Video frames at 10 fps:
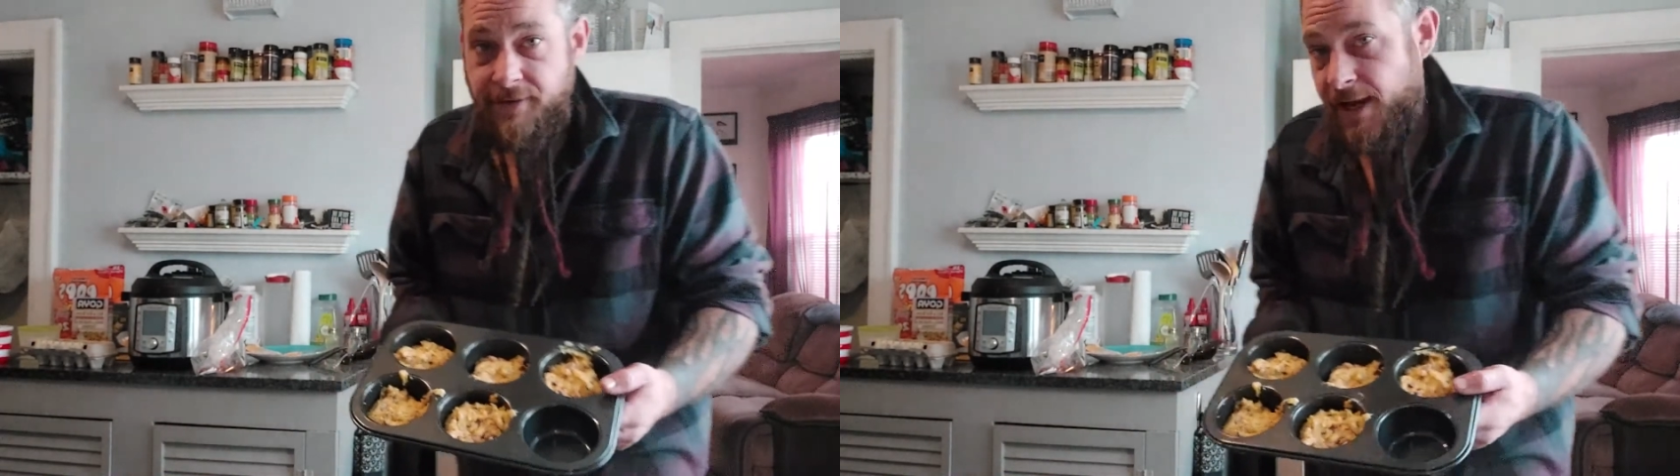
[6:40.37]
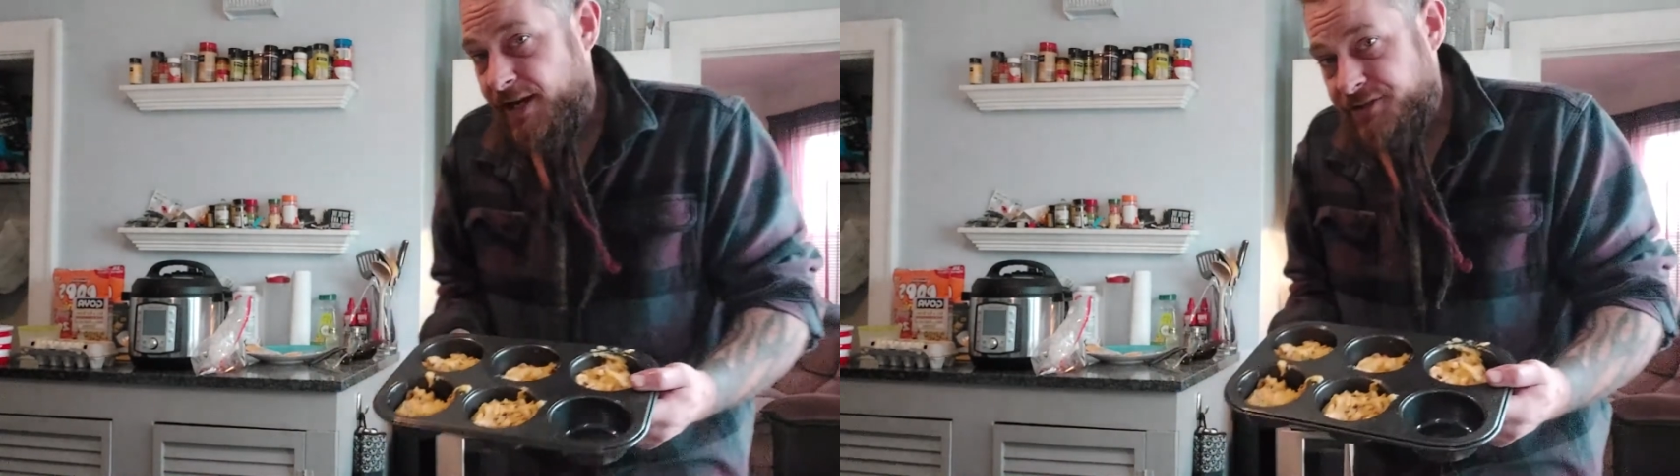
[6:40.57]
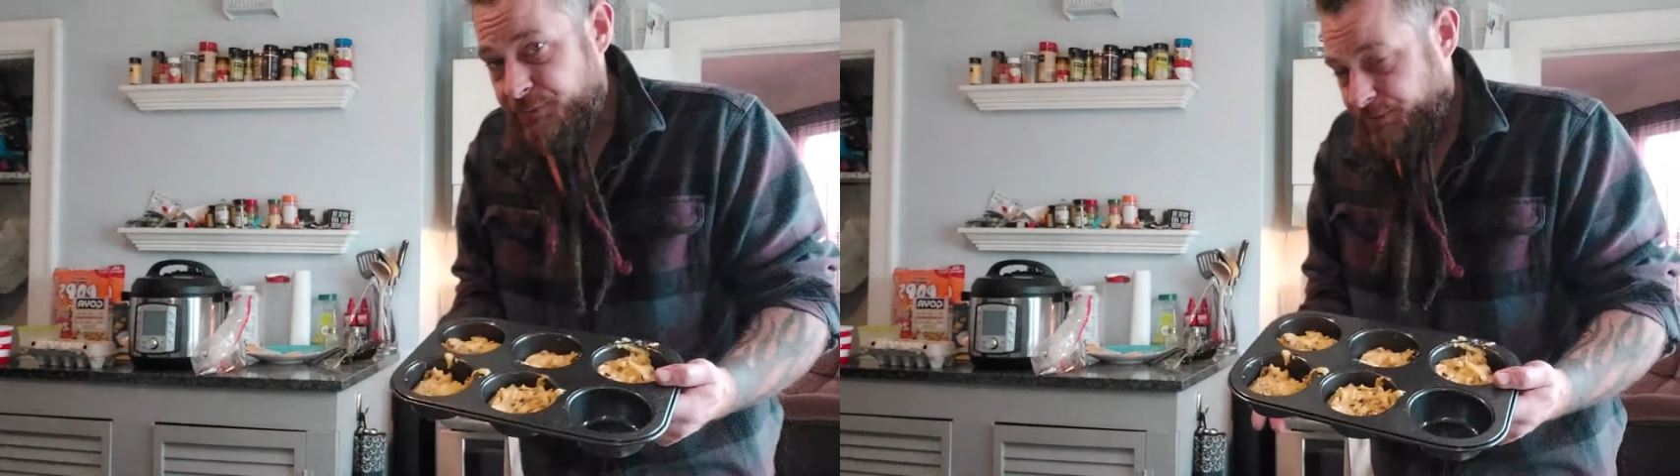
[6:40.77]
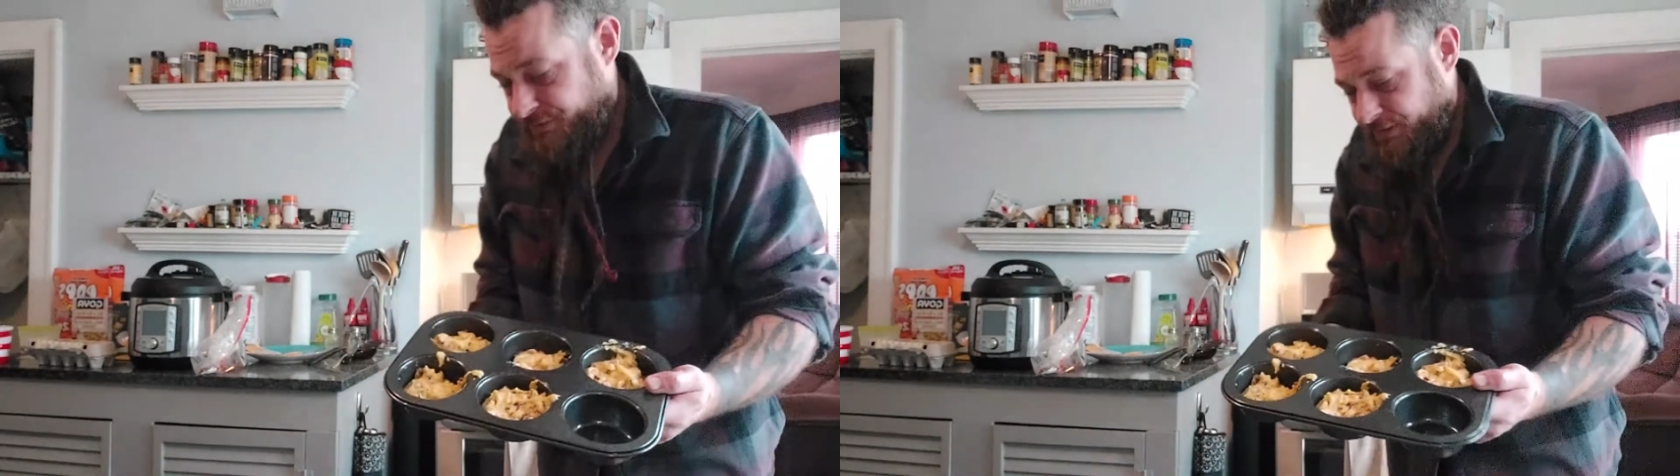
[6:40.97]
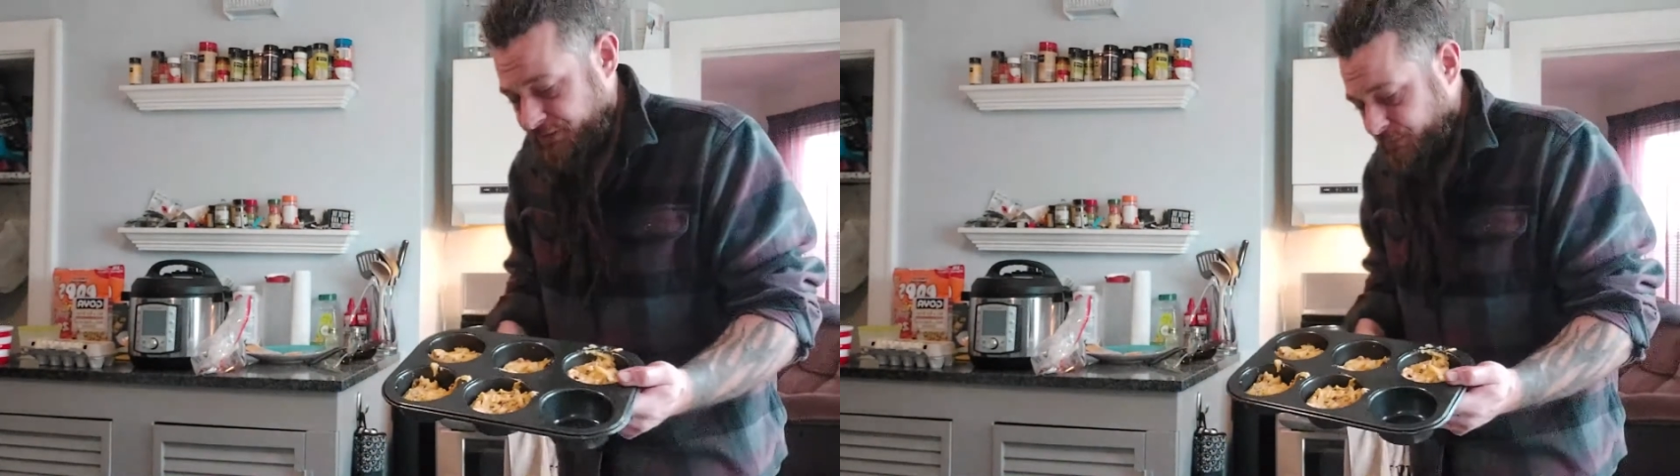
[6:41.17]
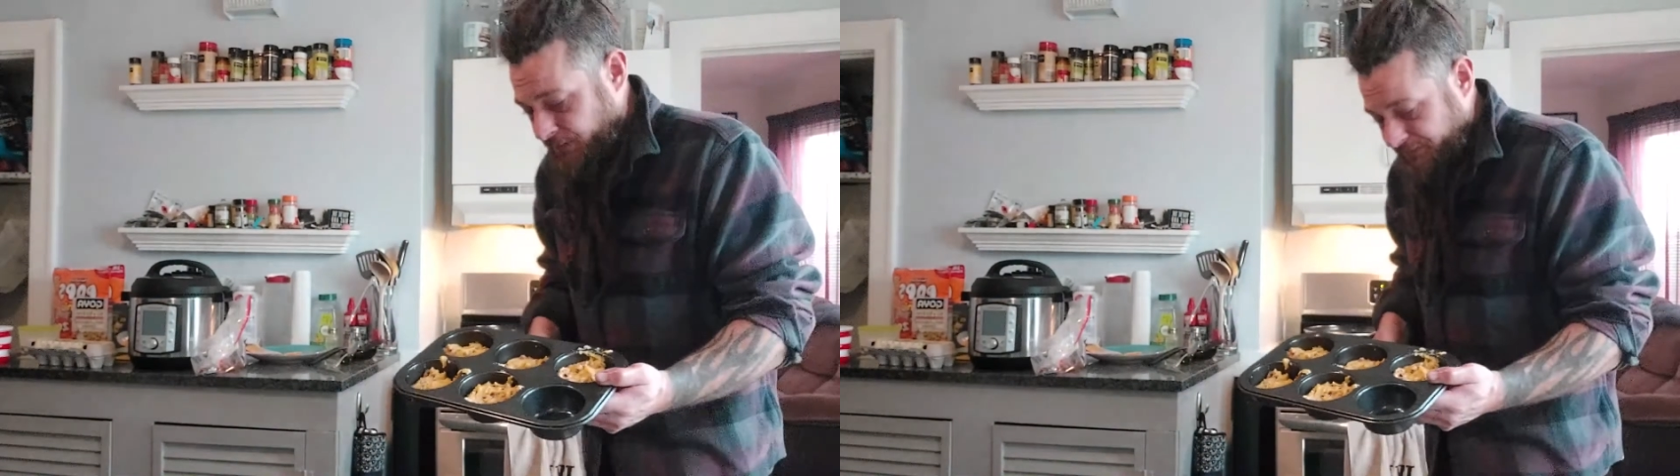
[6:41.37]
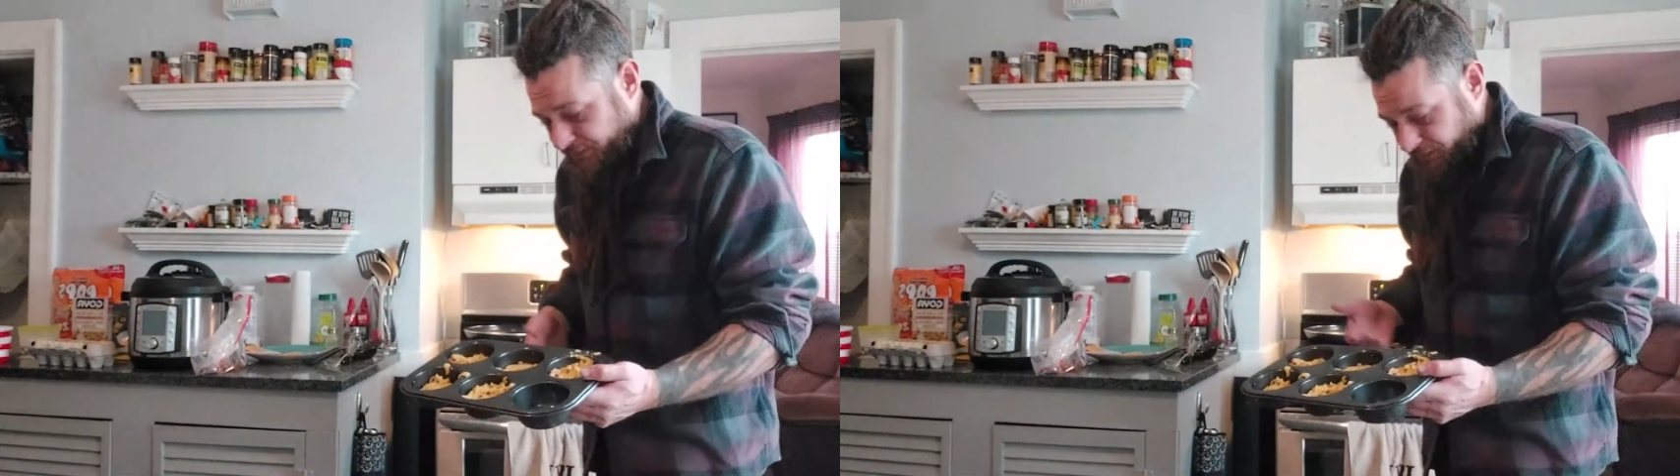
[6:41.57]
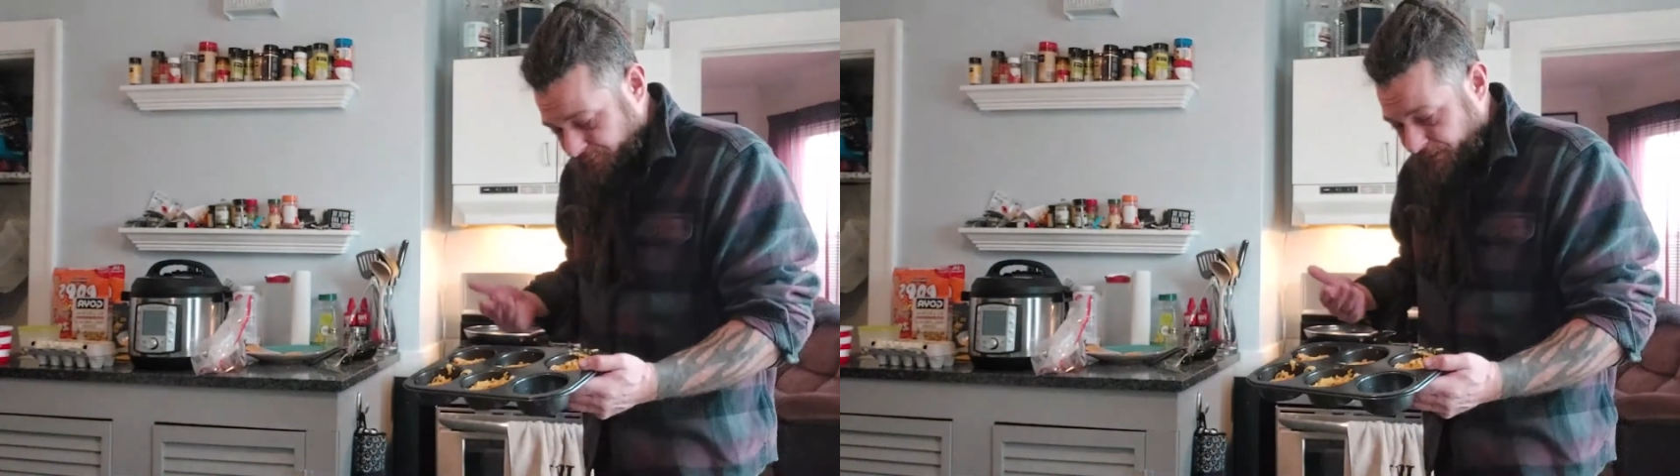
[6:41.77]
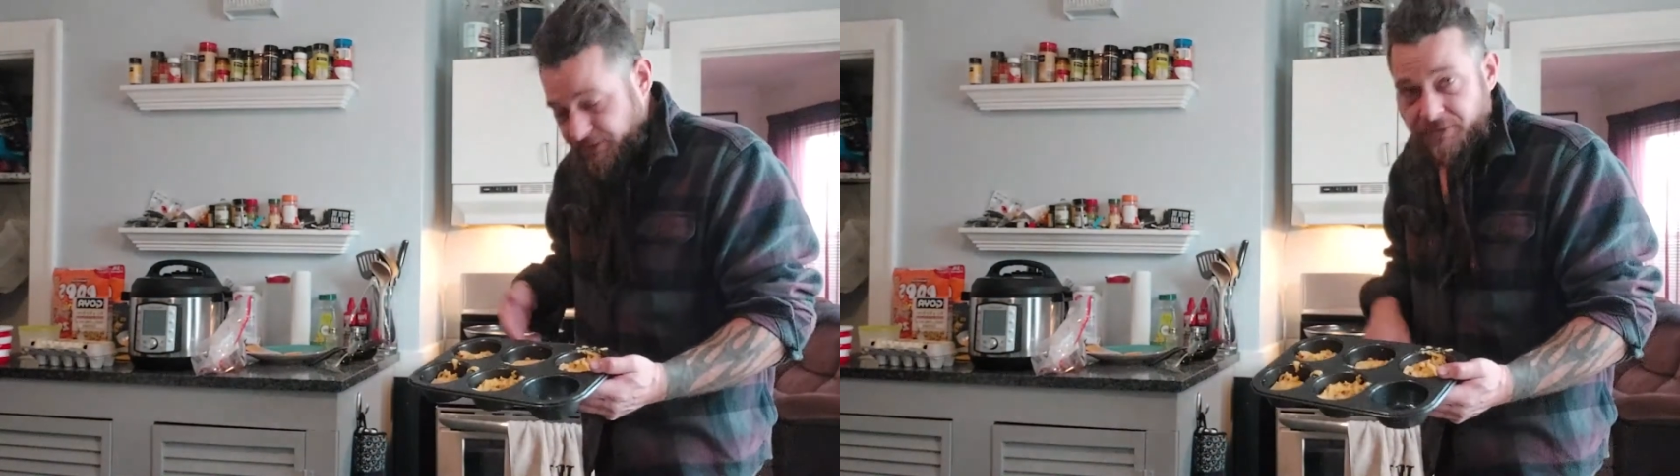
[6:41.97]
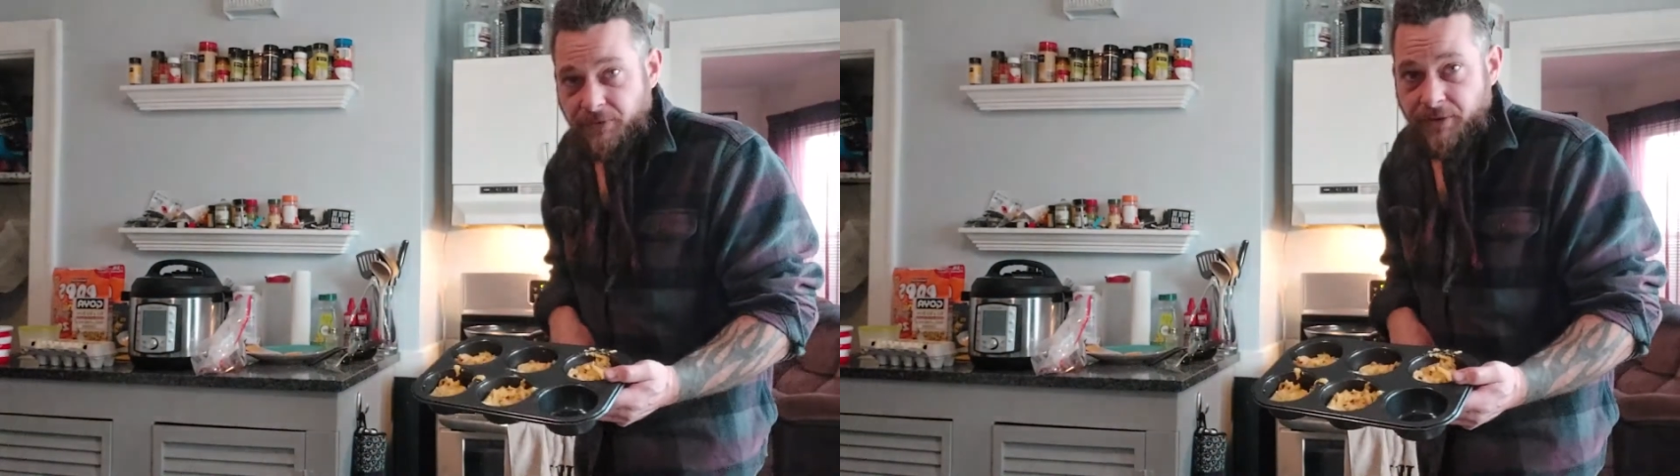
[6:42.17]
I actually was going to do all 6, but I
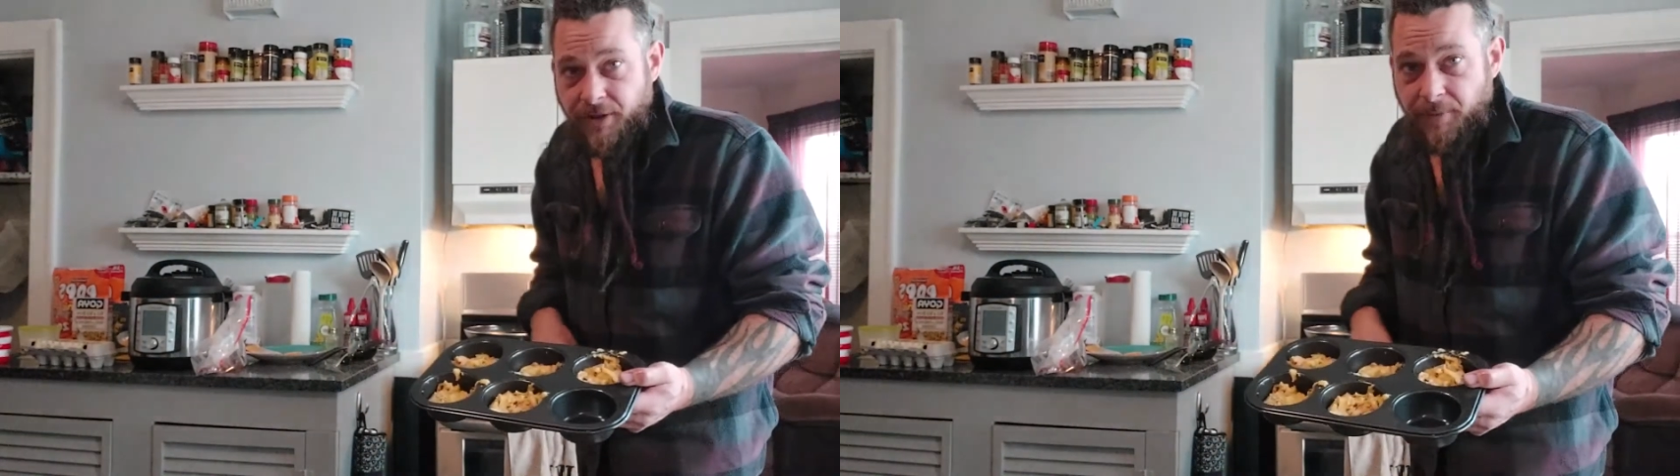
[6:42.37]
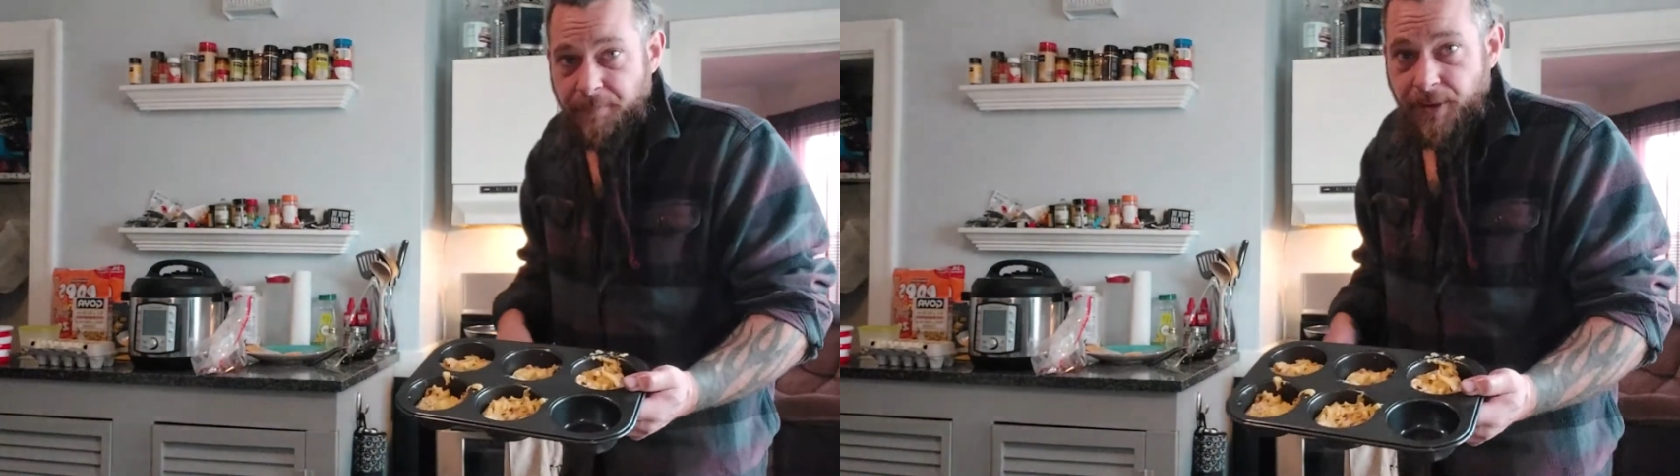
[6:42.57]
screwed it up.